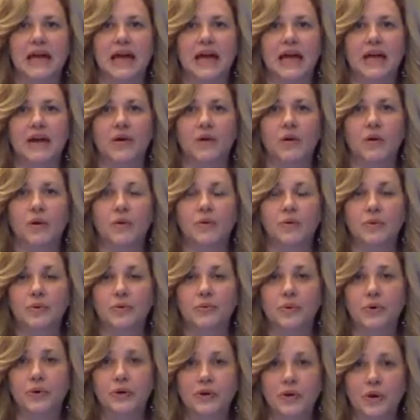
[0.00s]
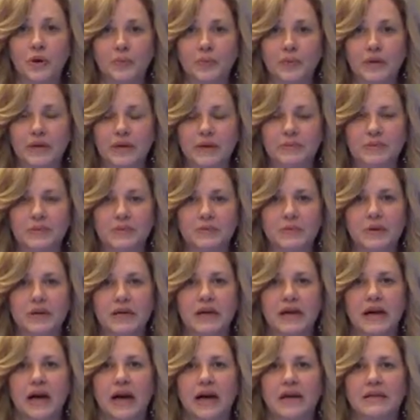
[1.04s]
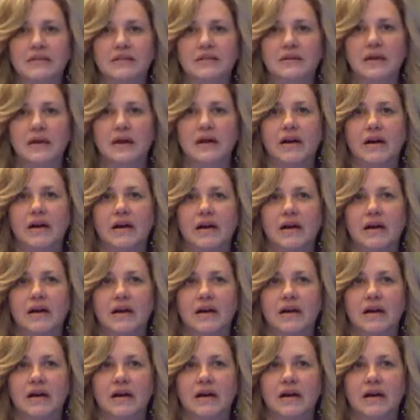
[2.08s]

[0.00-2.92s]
and a whole new world opened up to me. I saw